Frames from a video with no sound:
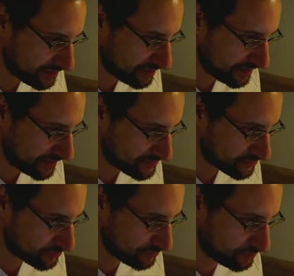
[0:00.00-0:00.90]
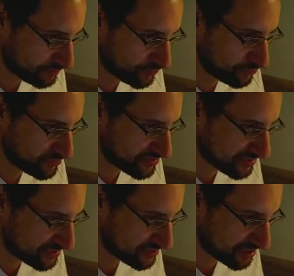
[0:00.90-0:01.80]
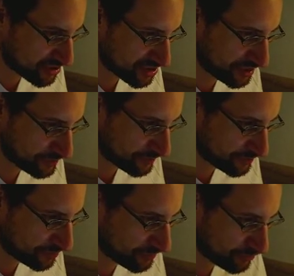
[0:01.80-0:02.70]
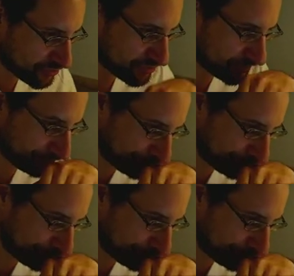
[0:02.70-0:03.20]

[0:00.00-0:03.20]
has to do such kind of promotion